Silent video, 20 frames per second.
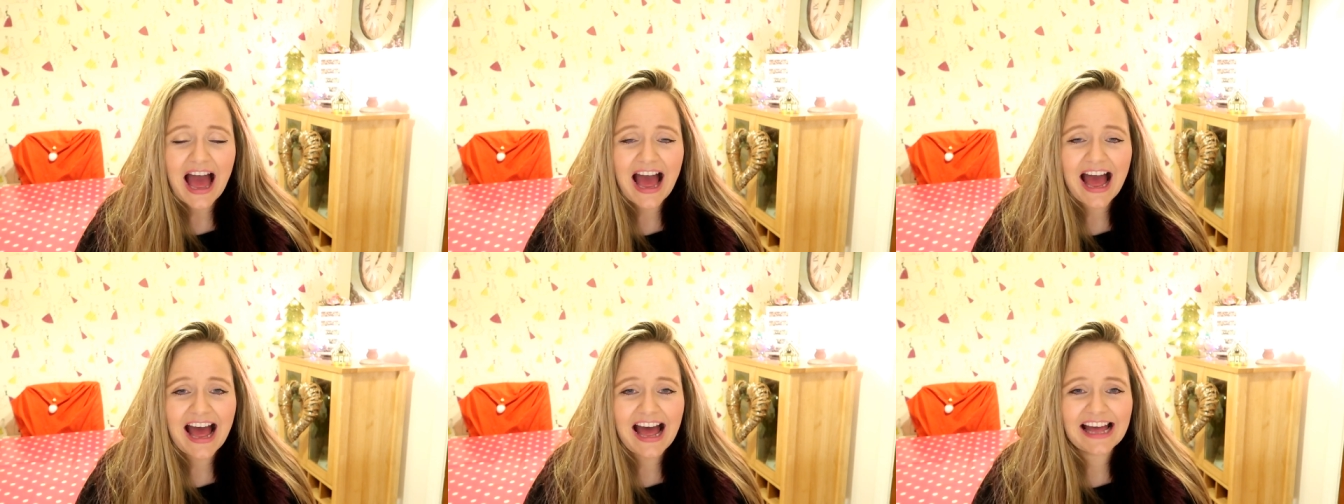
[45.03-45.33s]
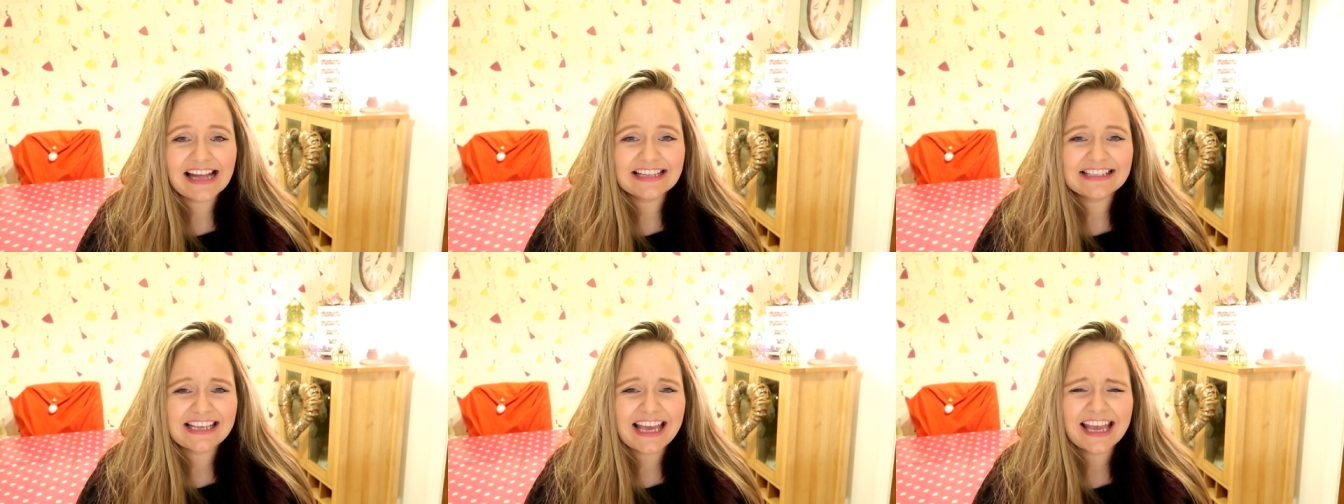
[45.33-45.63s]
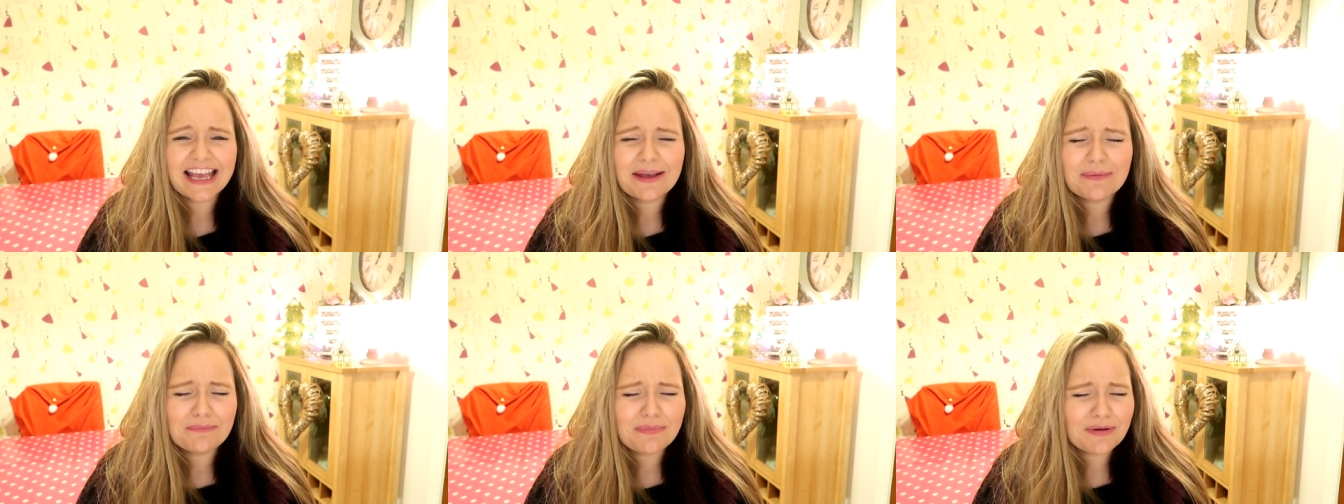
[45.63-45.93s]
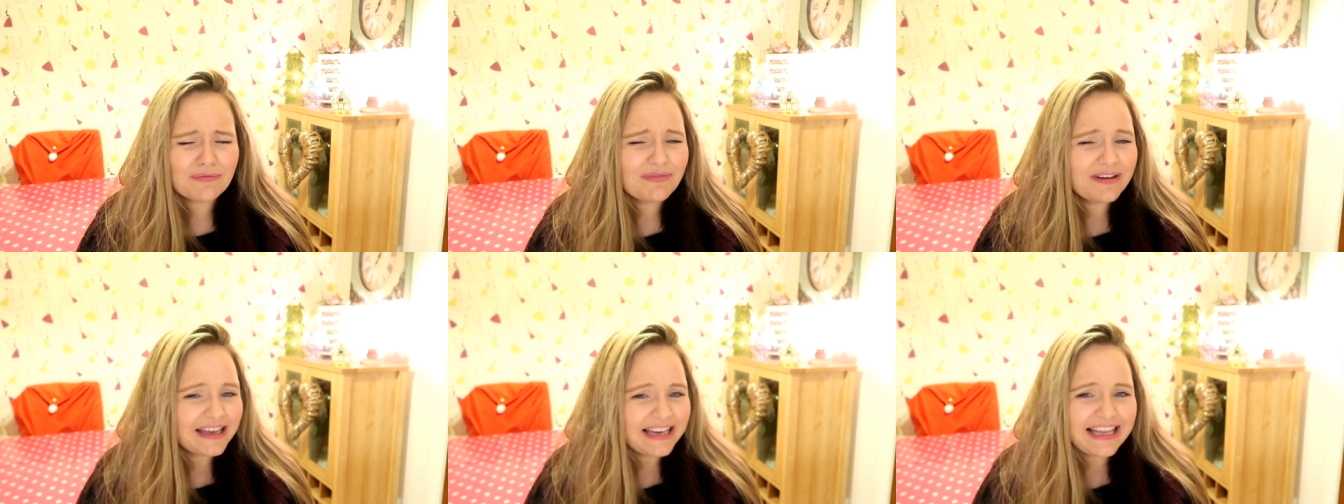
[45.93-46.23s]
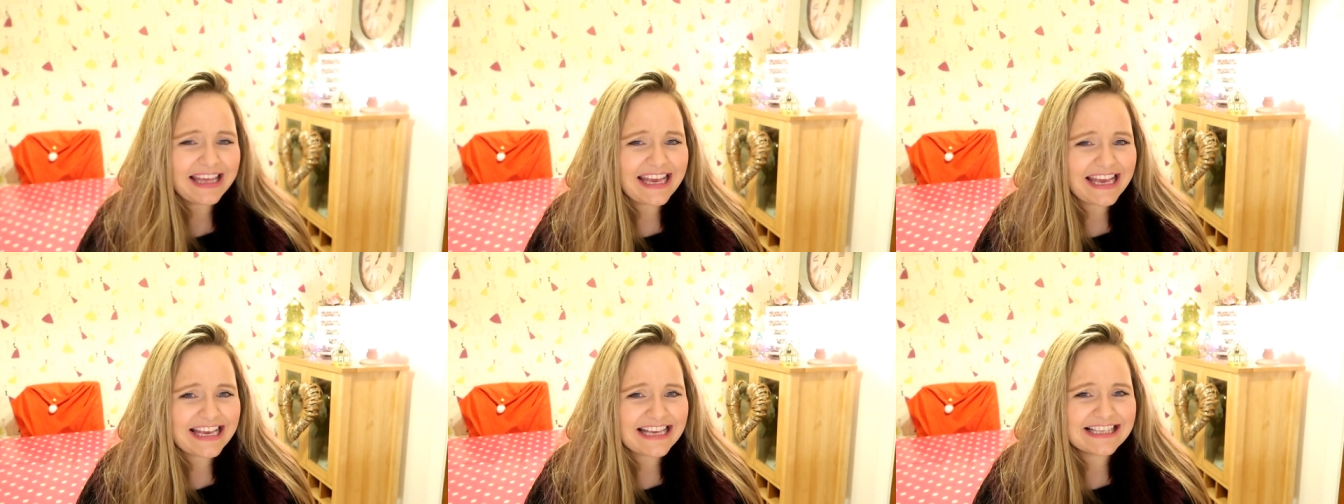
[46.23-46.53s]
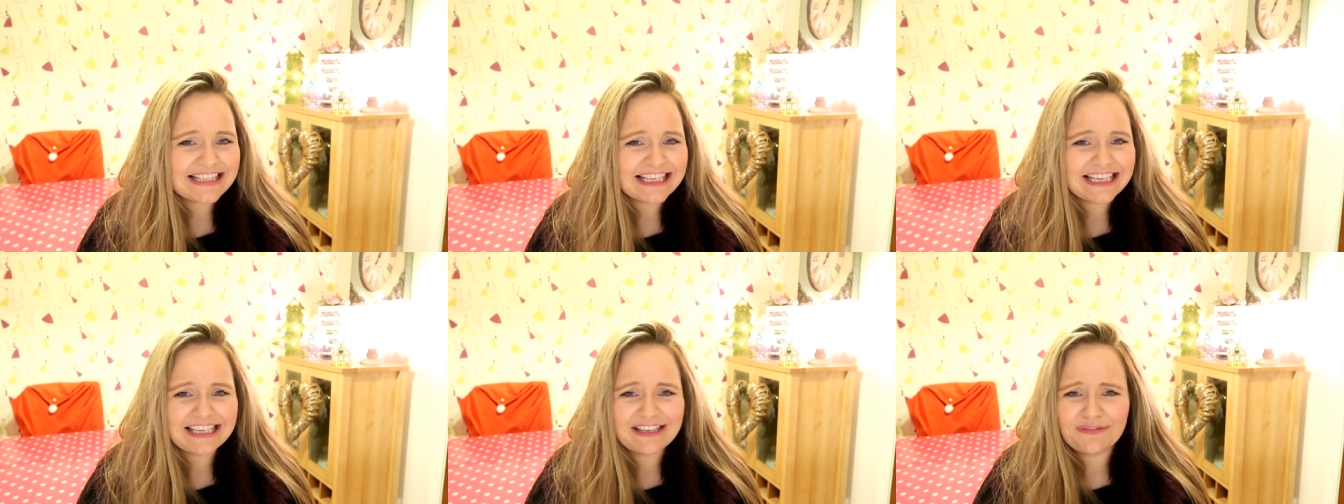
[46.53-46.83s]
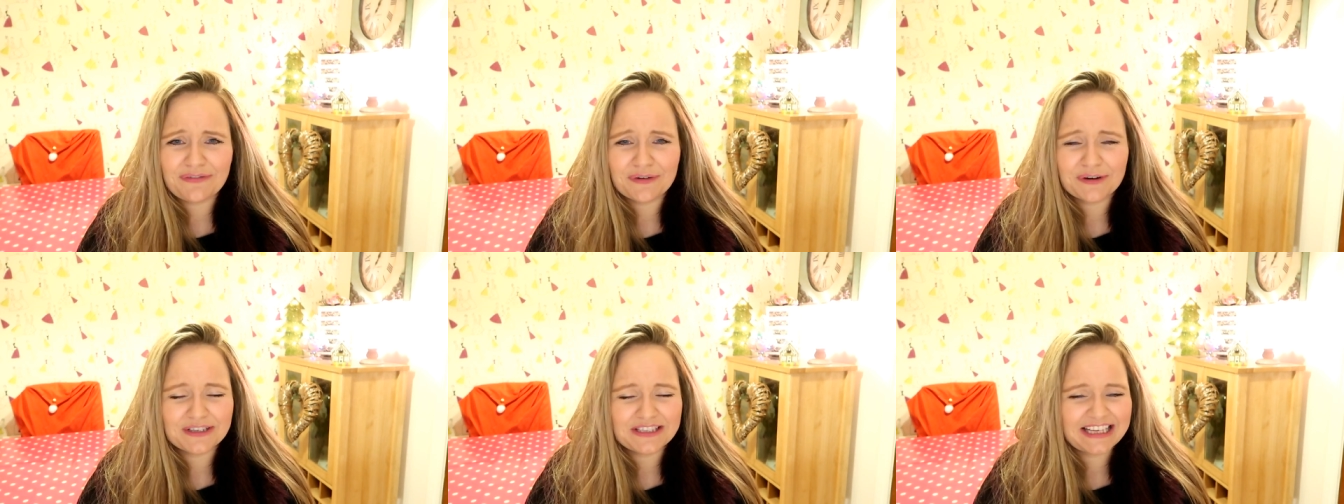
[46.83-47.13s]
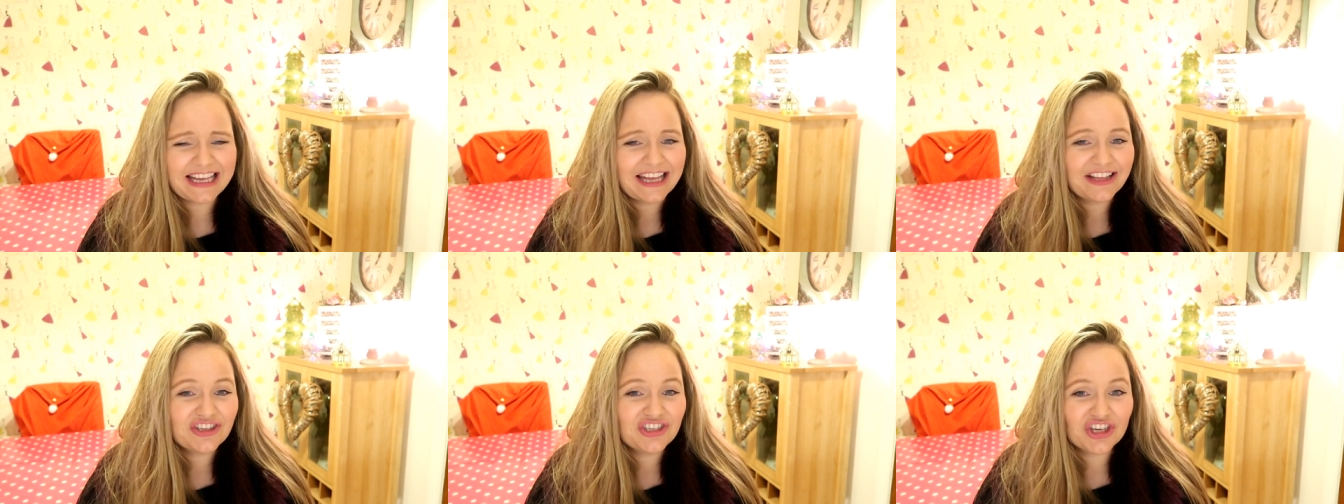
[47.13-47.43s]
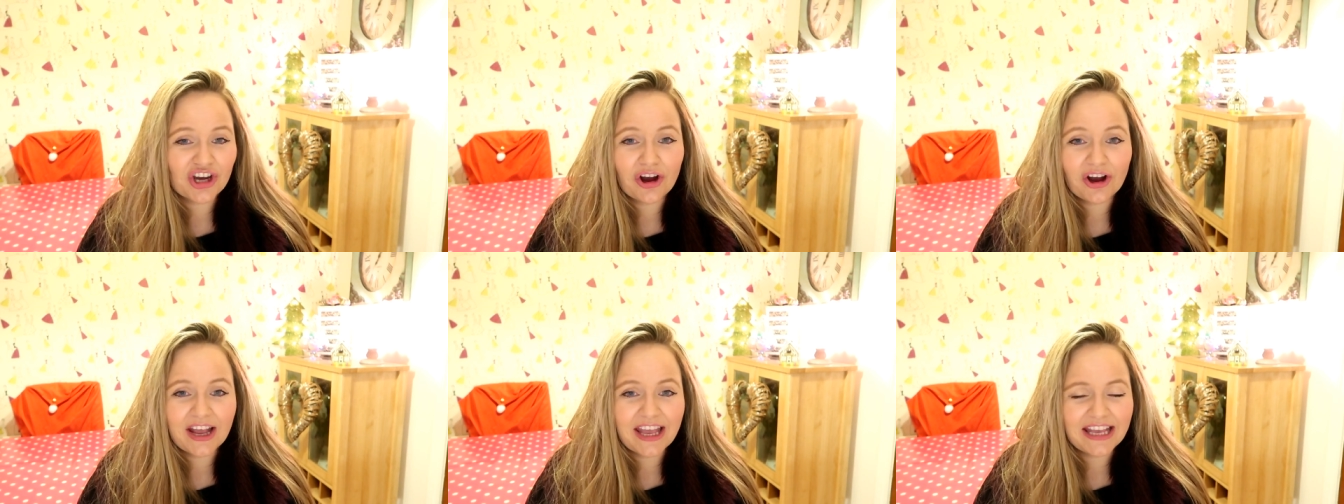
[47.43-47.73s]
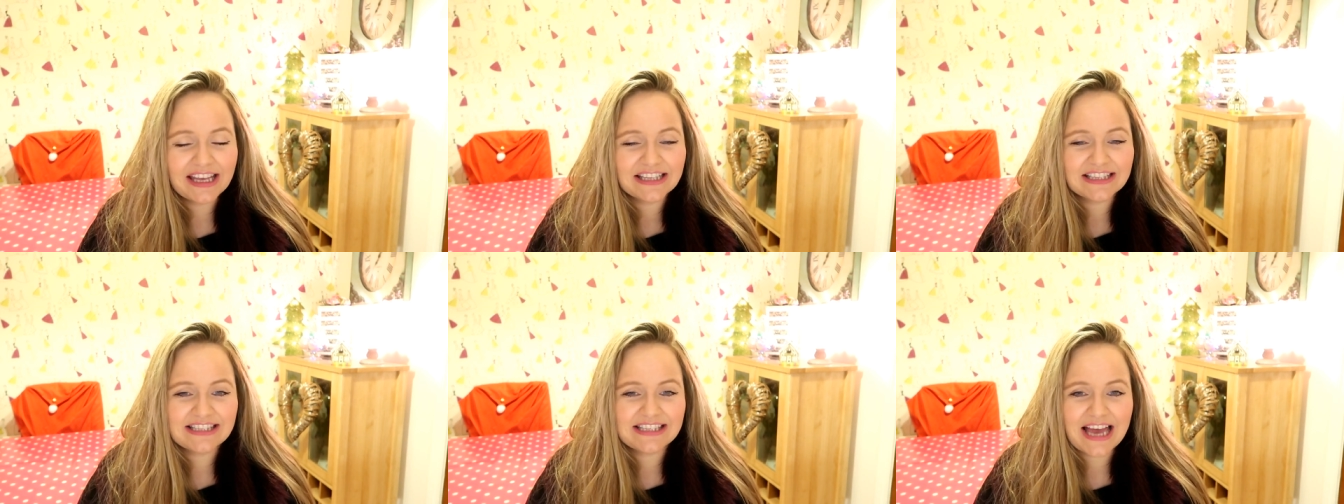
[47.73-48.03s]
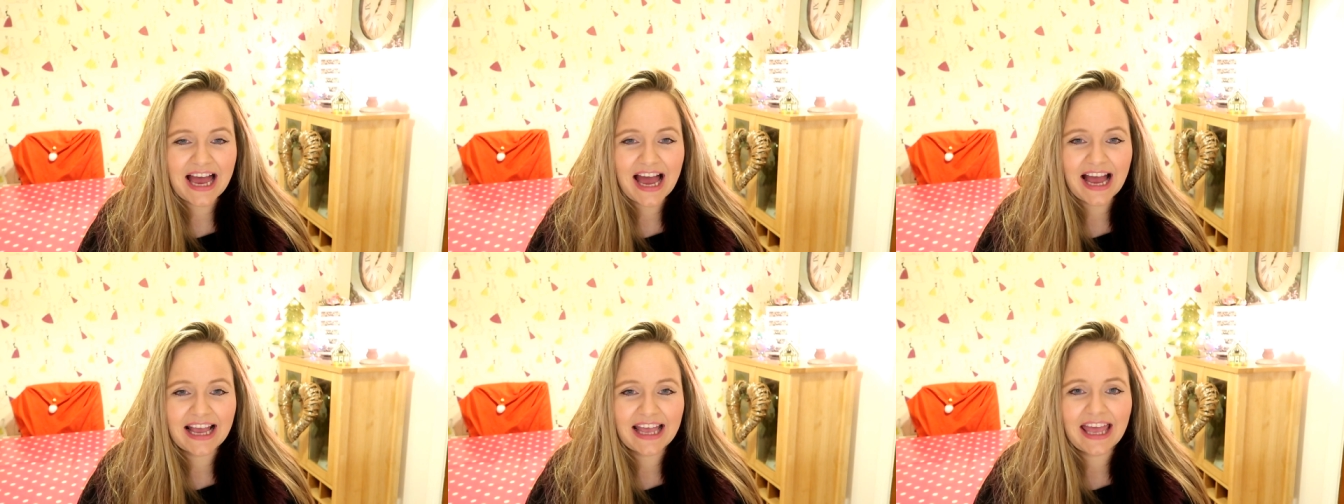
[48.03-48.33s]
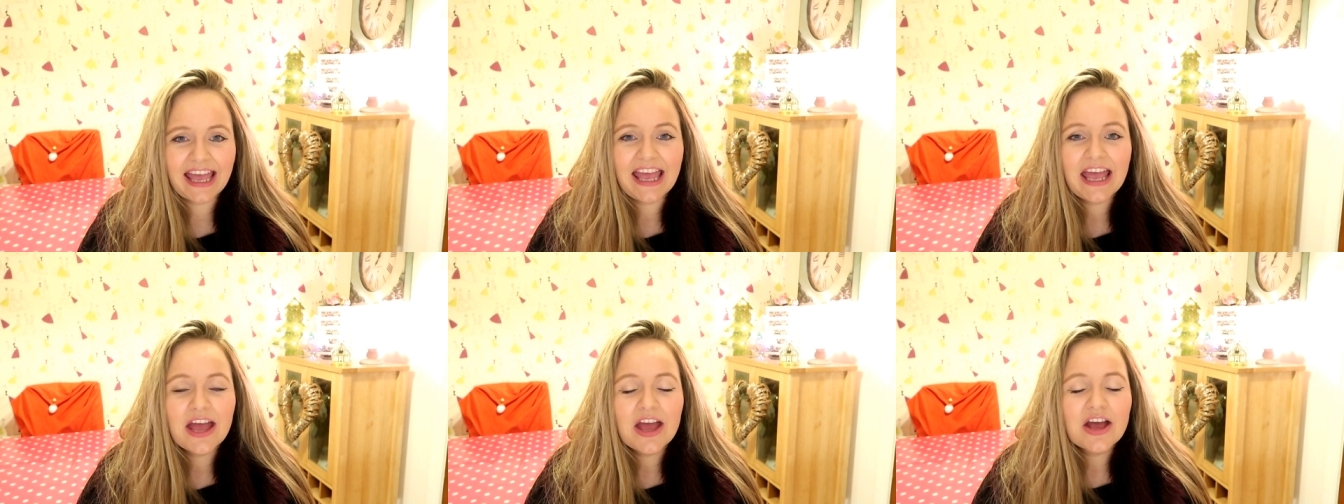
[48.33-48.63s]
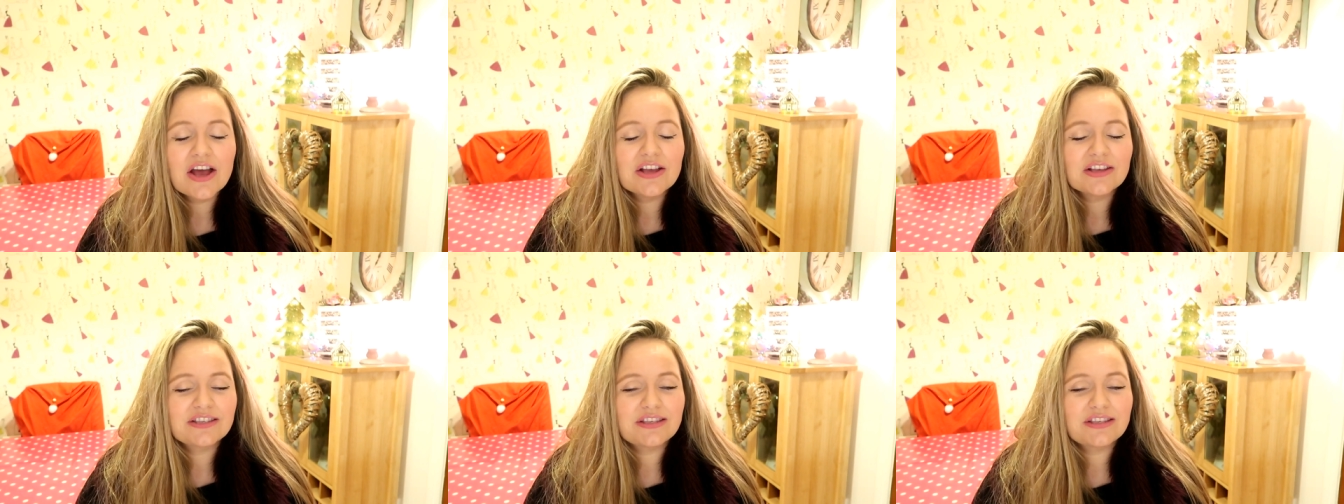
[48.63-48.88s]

and it can be really easy for it to get junky and tacky